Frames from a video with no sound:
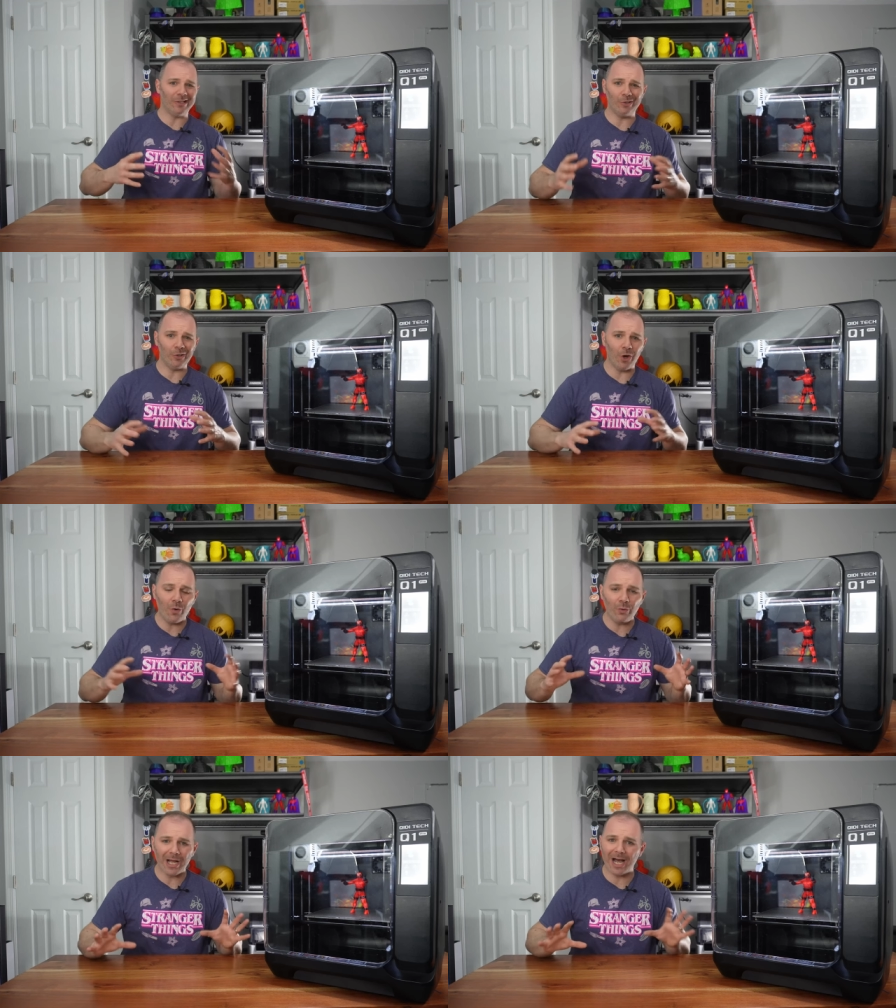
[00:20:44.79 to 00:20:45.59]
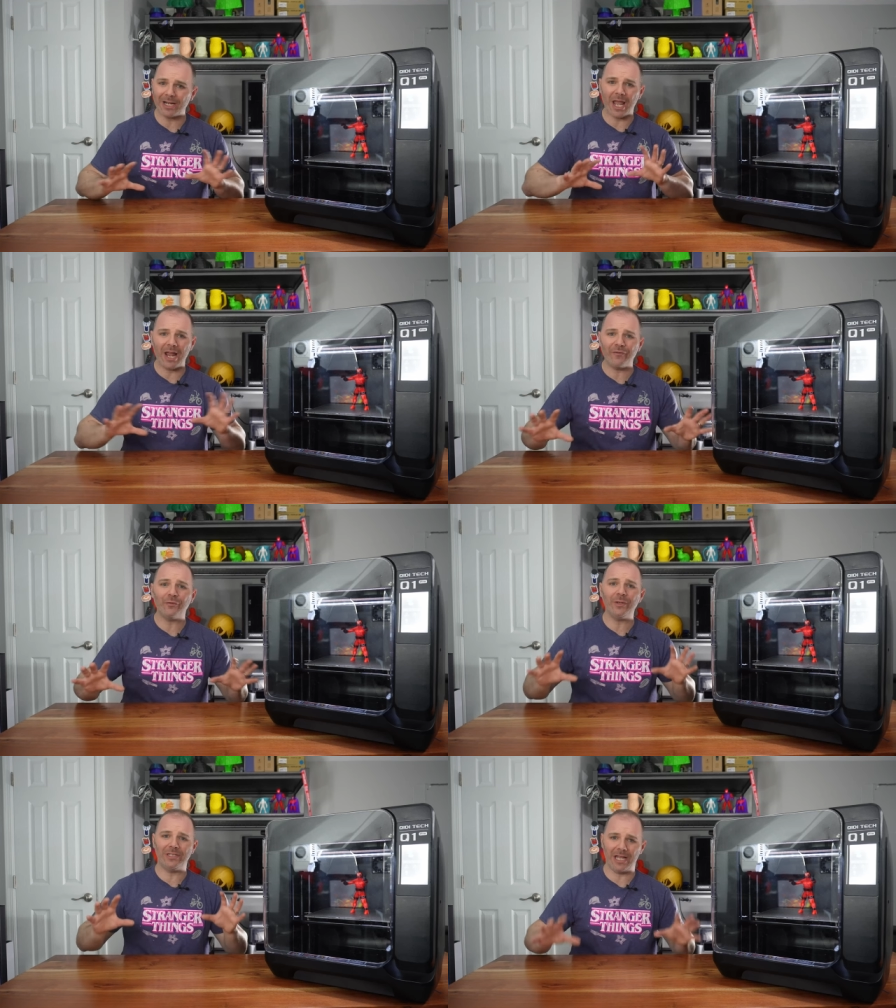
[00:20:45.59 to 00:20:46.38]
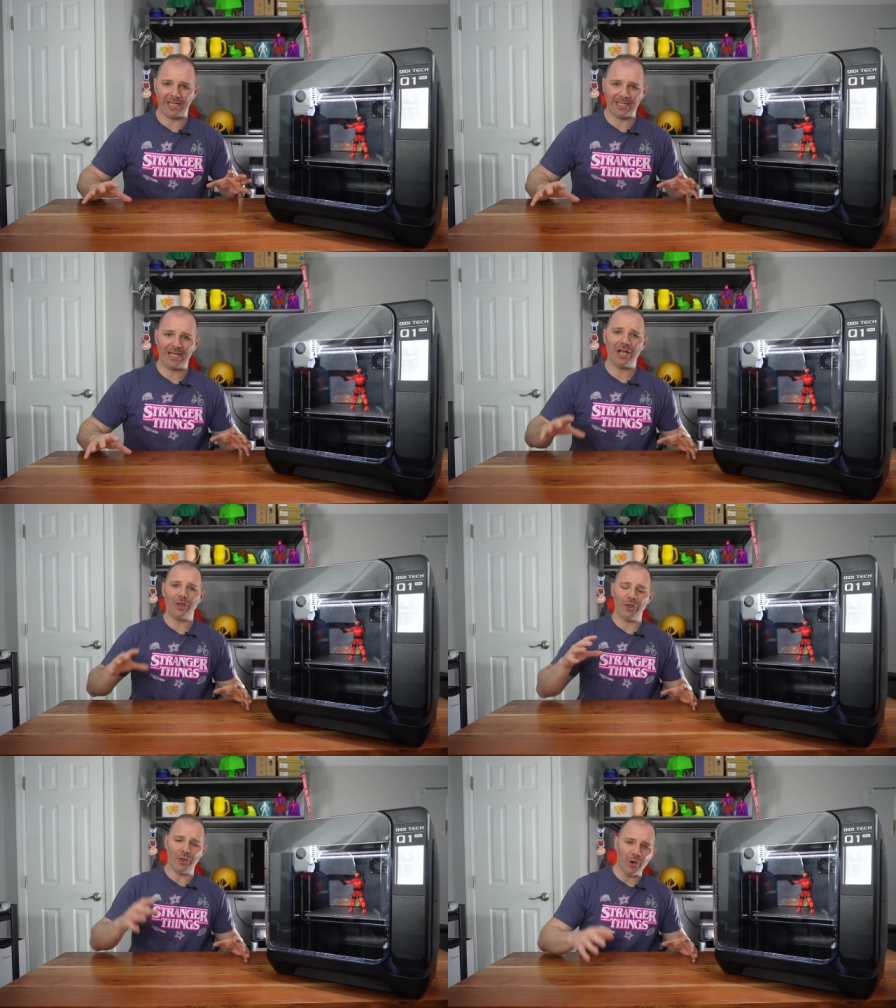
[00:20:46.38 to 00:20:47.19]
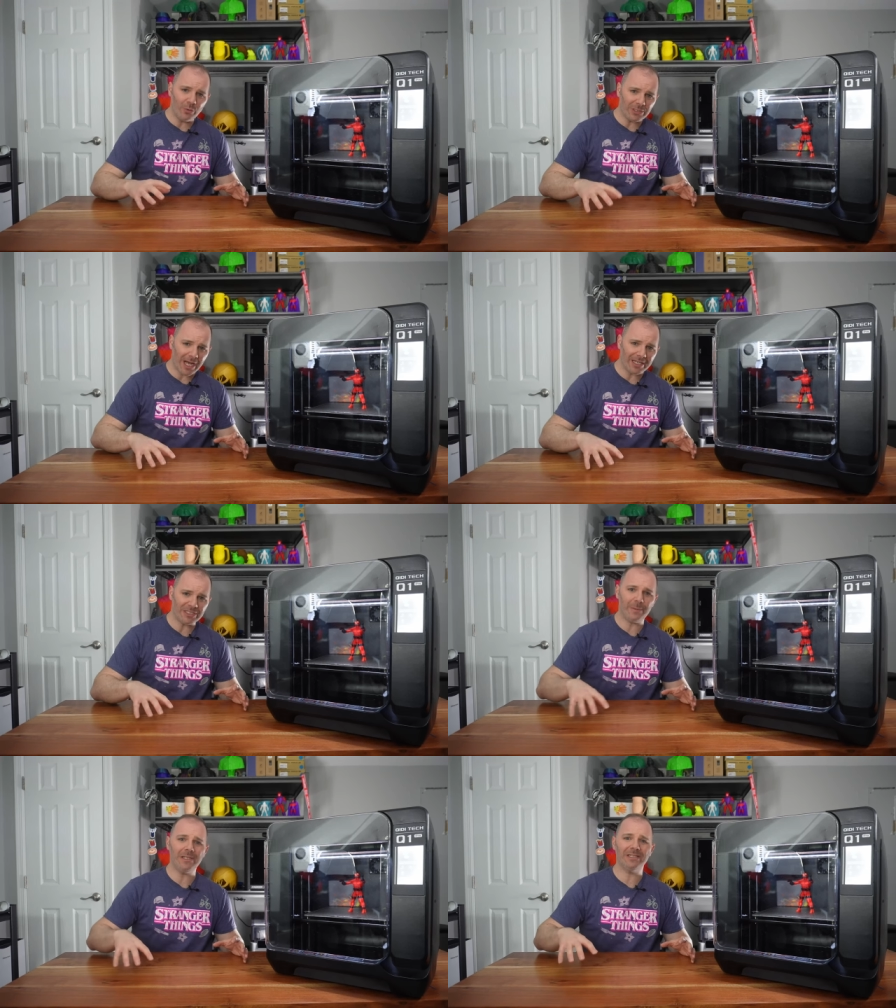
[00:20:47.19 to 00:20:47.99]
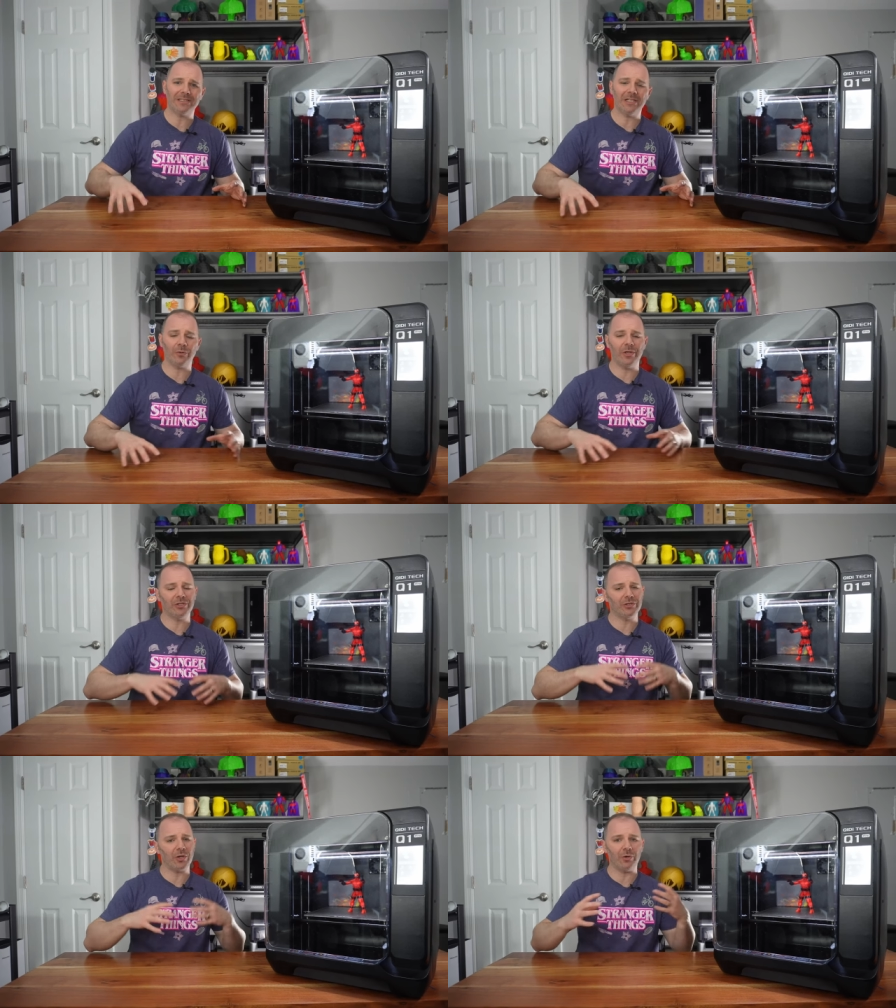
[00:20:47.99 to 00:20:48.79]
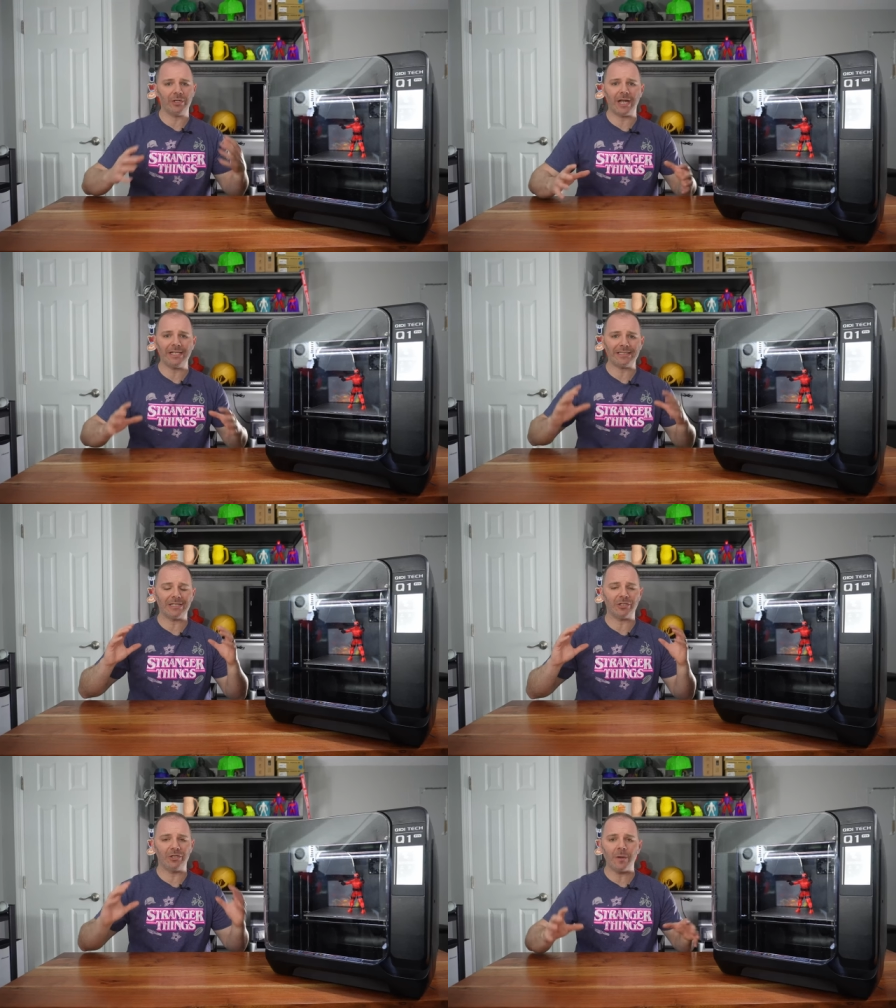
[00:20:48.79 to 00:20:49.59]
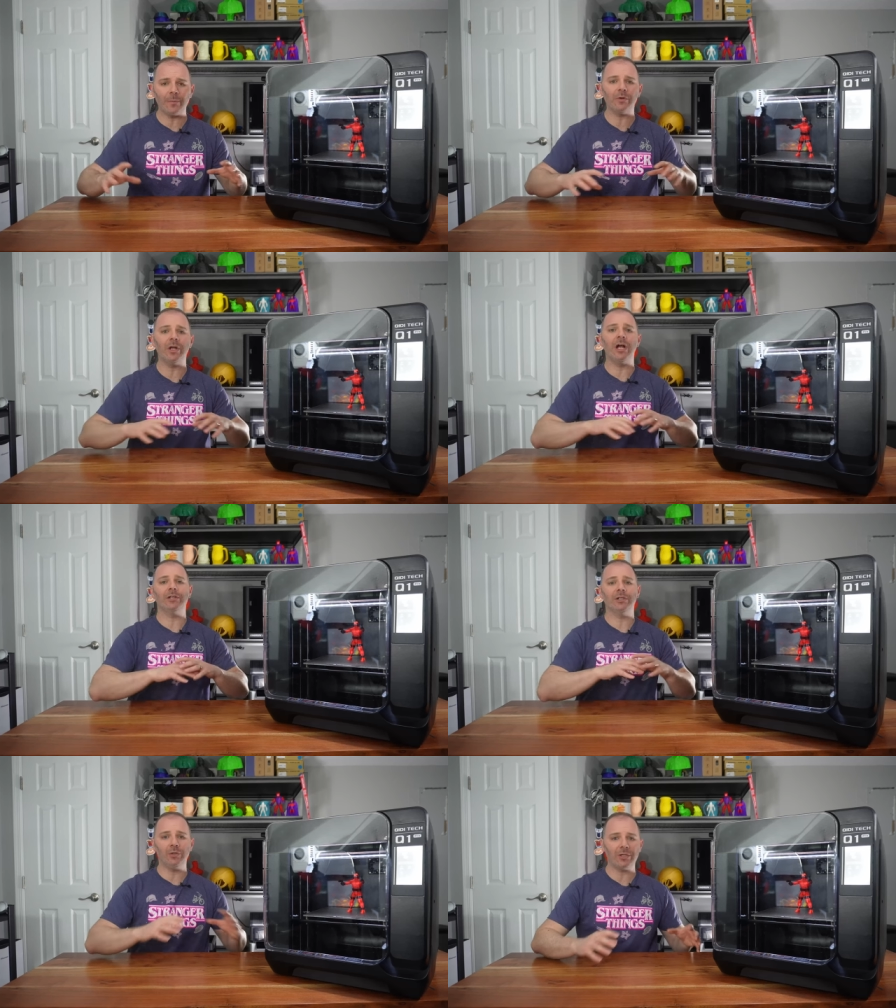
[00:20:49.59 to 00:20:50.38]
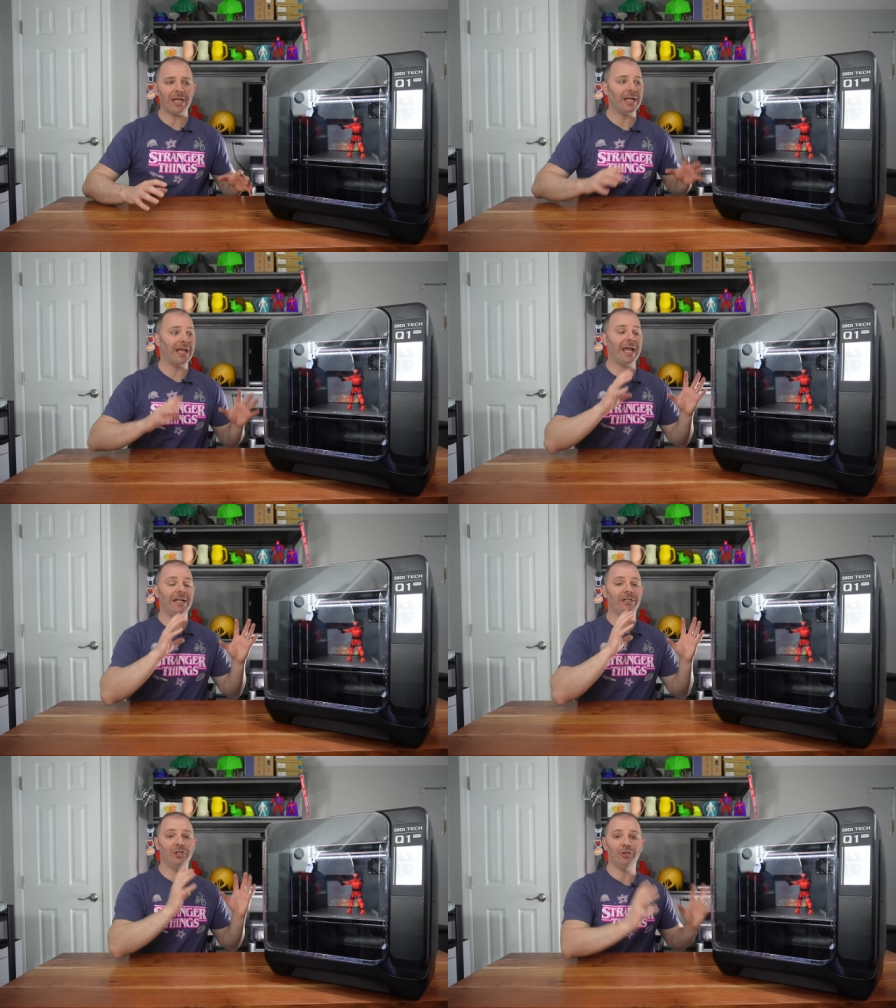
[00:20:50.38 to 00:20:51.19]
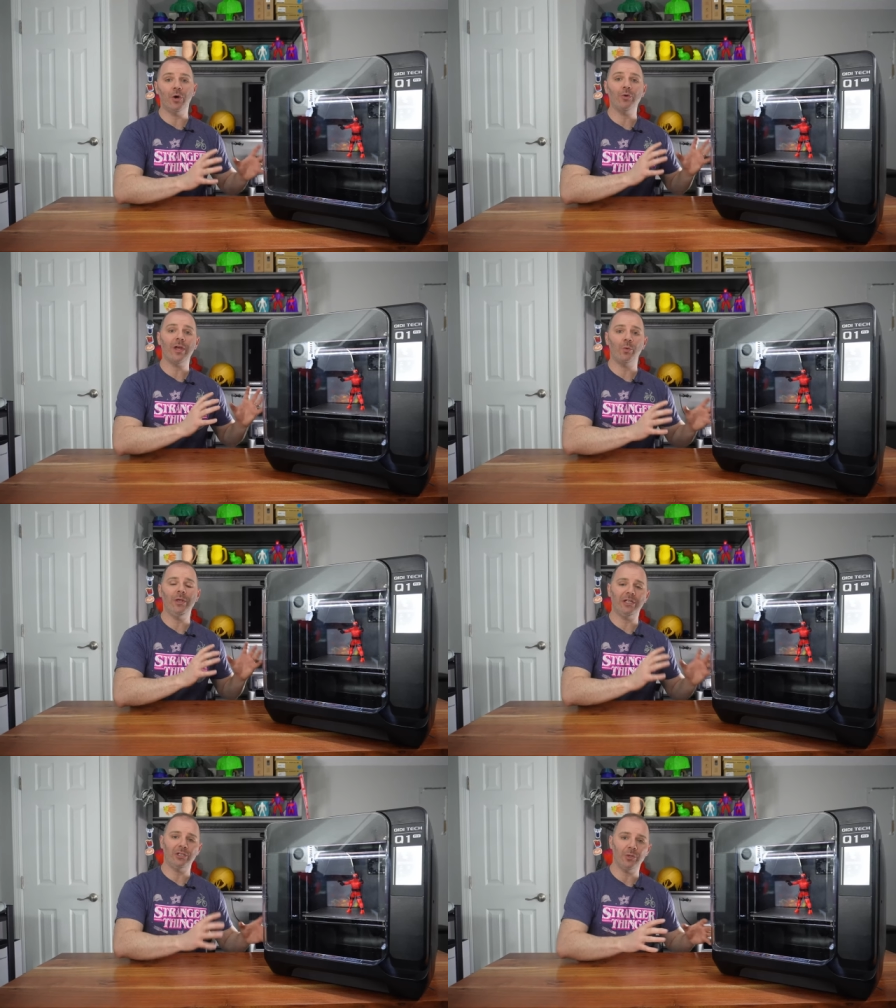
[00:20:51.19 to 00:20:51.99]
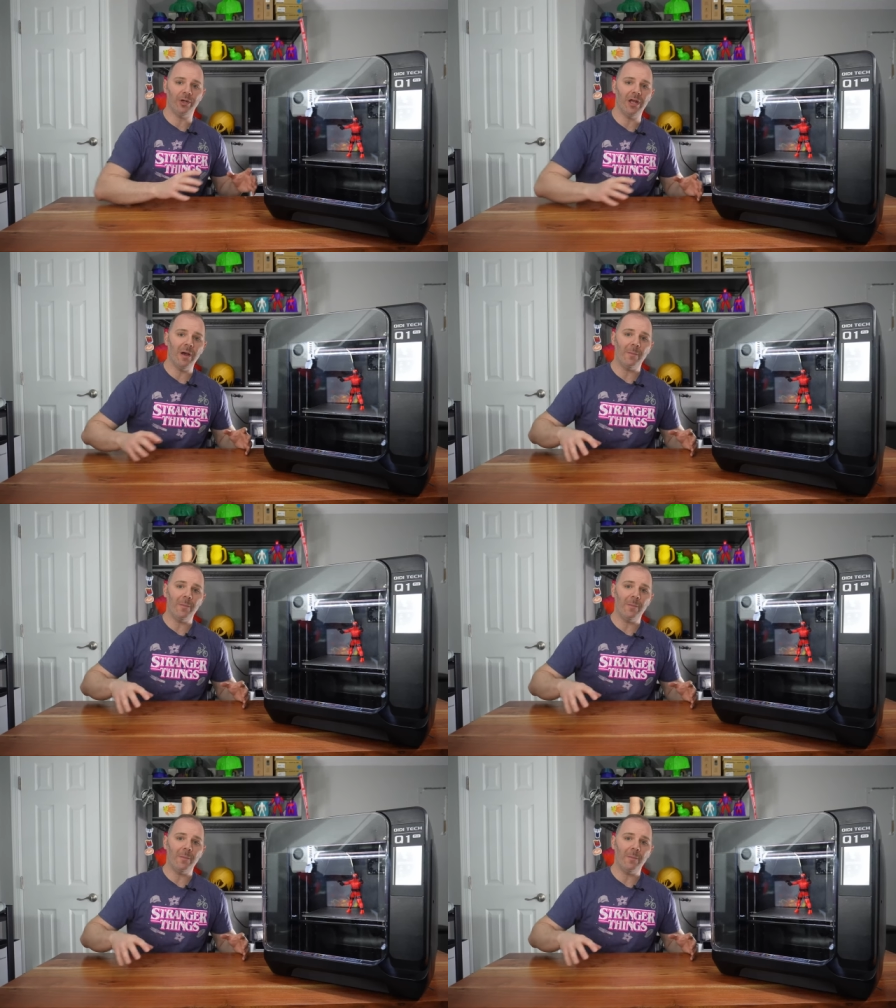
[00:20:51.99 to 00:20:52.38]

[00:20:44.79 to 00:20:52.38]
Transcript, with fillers: no, not every day. Those high speeds and accelerations are nice as a number to look at and to know that we can do it.